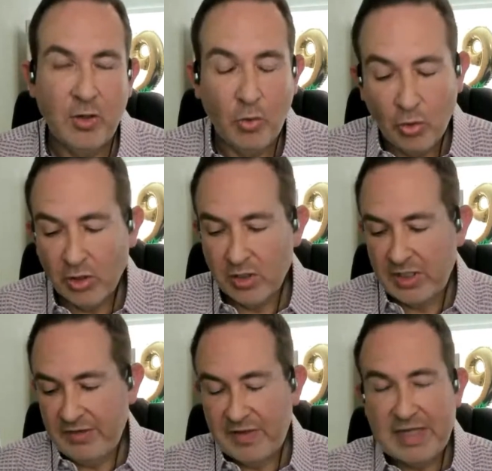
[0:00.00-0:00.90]

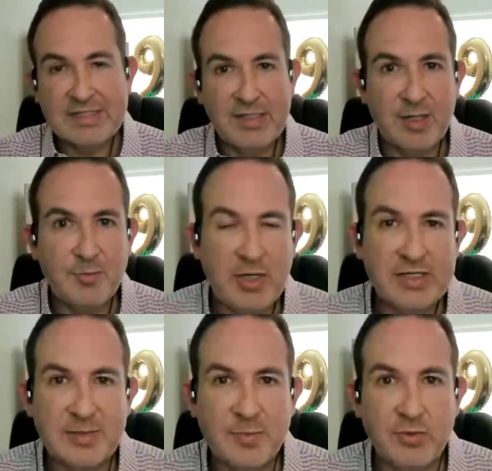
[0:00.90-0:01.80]
Or if that's not
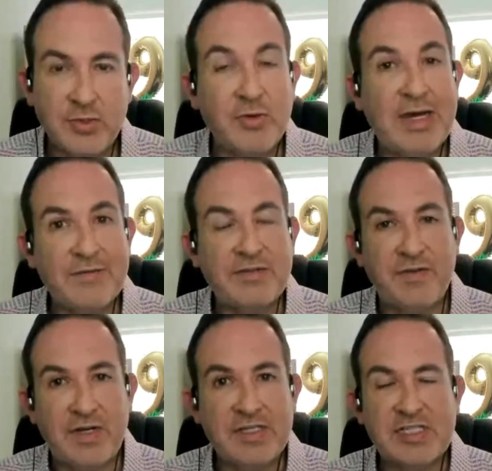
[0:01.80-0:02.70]
possible, you'll have to
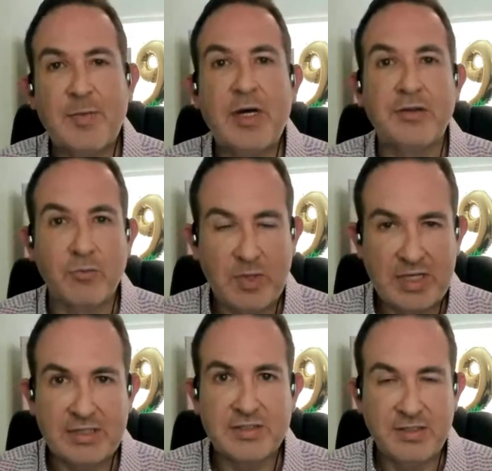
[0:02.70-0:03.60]
find some other
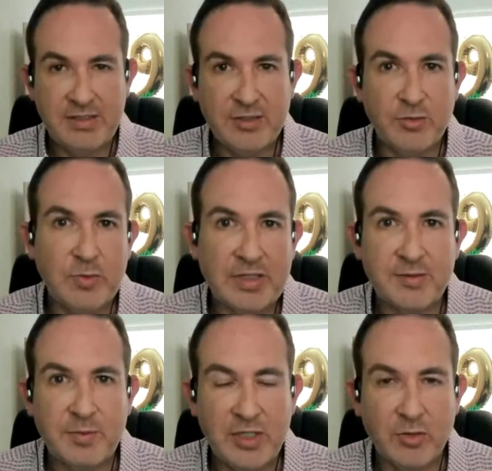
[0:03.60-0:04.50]
ways to deal
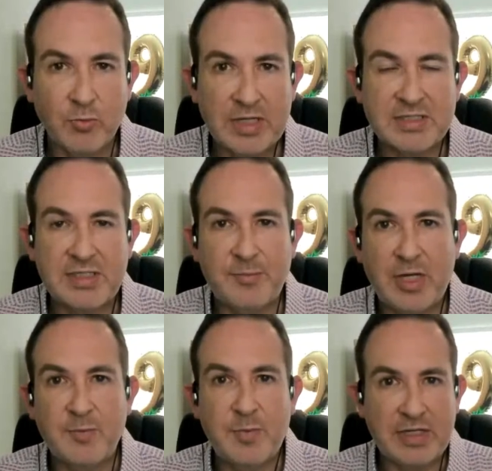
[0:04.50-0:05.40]
with risks that
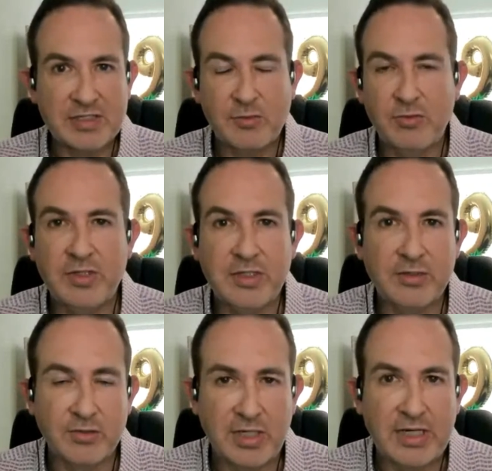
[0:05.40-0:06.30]
might be excluded
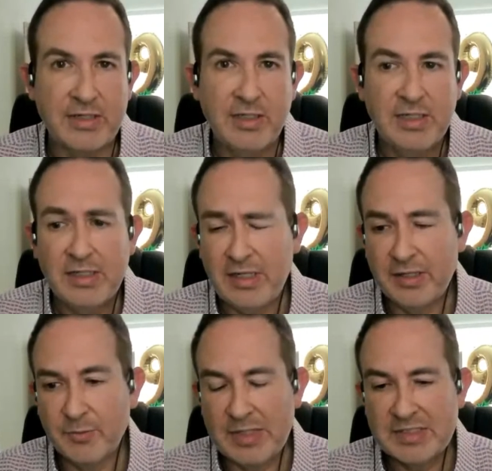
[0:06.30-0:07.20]
or not
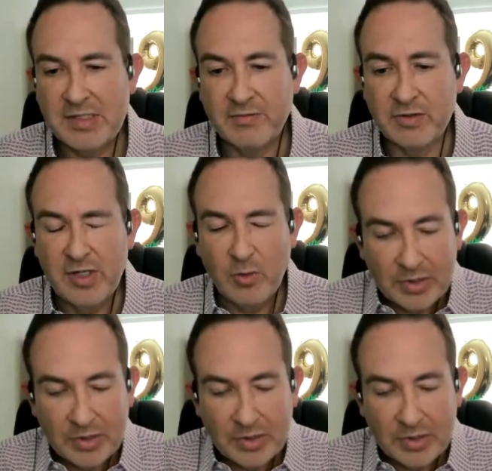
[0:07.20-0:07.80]
otherwise covered.